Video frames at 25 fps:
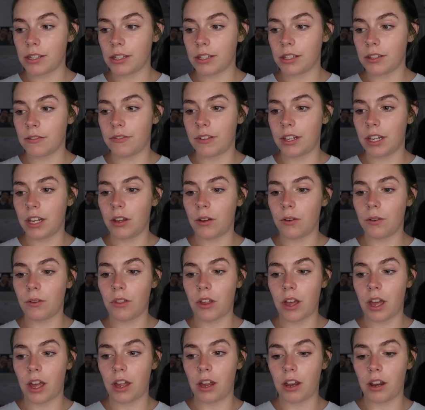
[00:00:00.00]
it's a video
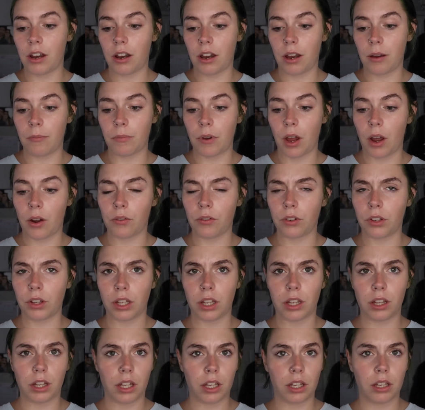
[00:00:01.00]
that I'm not
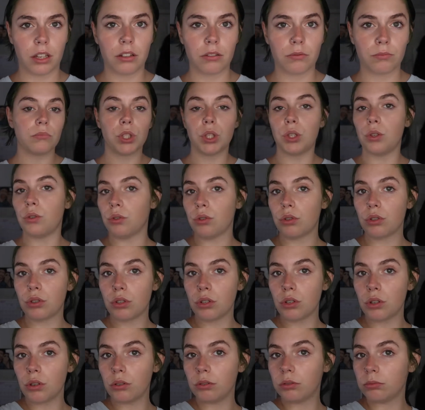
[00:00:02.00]
really like used
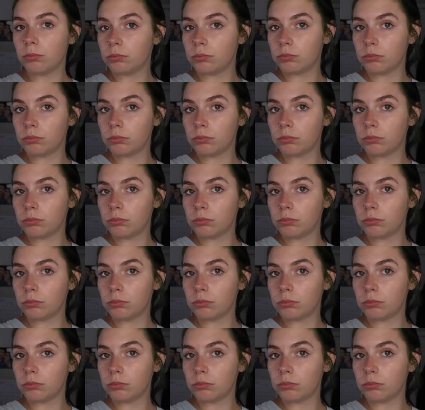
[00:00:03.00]
to.